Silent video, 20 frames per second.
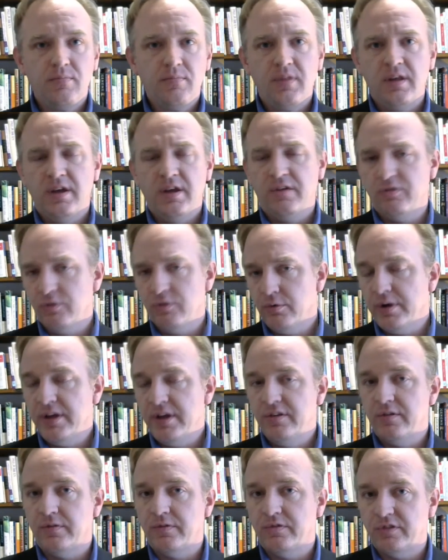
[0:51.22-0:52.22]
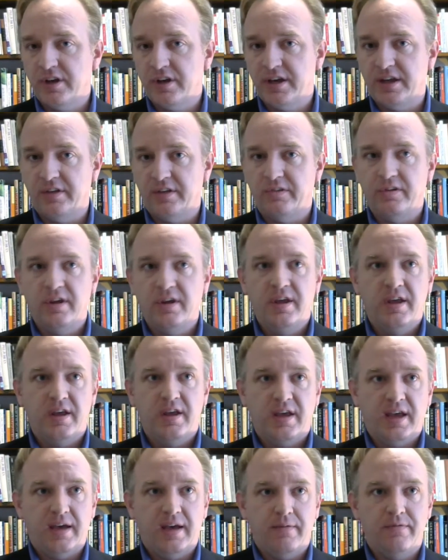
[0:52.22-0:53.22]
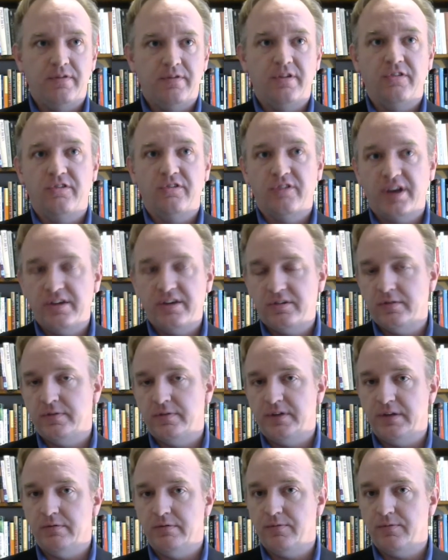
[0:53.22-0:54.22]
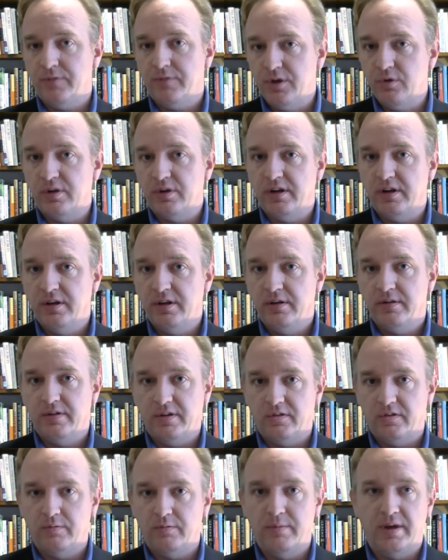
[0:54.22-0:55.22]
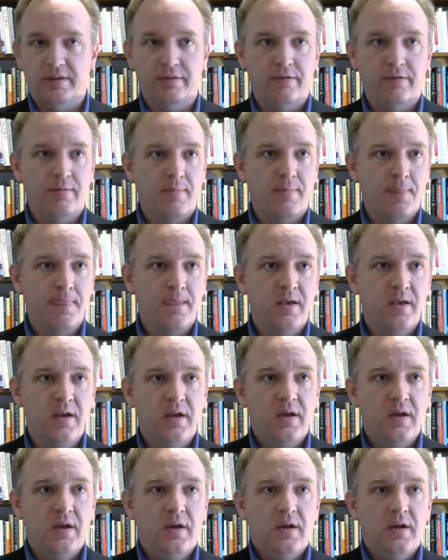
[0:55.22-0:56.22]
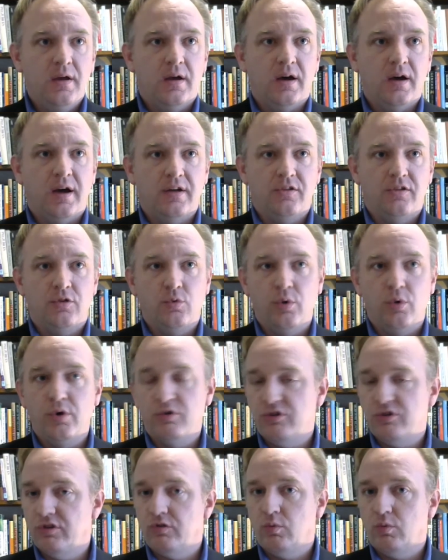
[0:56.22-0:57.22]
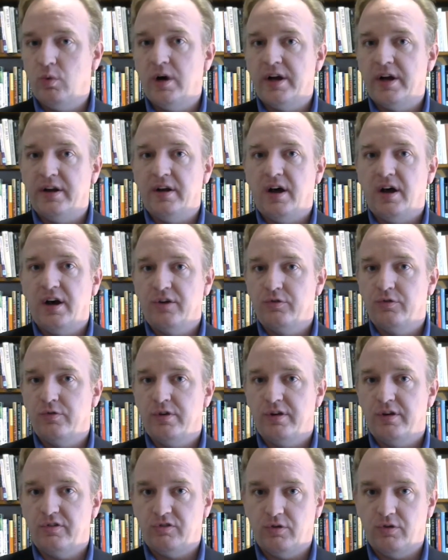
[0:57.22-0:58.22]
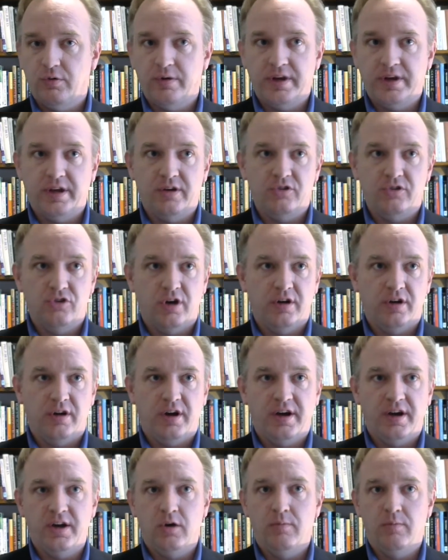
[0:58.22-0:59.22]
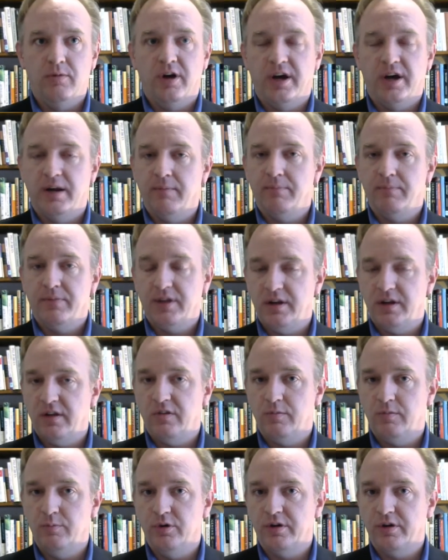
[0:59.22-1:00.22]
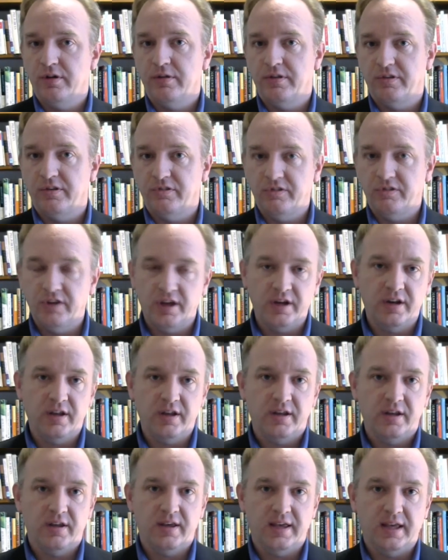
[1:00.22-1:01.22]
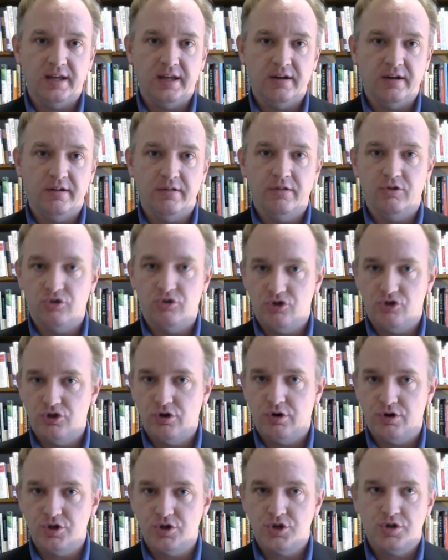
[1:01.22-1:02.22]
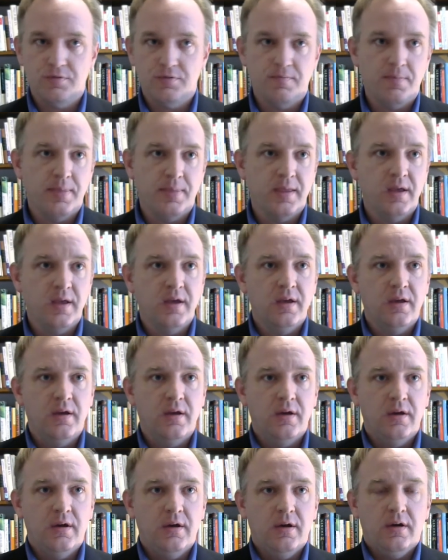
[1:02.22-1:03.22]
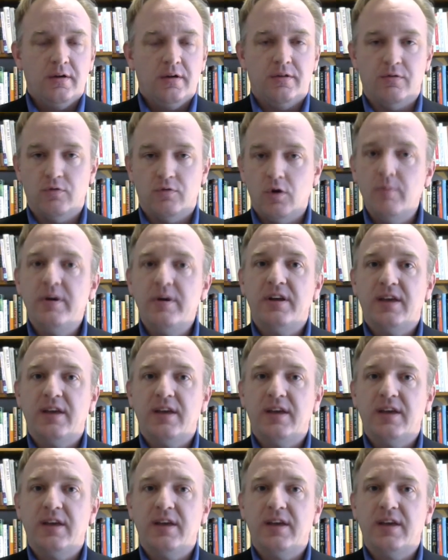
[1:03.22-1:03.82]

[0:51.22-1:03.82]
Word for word: Historians of science have decisively refuted this myth. Uh, to quote just one, Oxford historian John Heilbron in his book The Sun in the Church. The Roman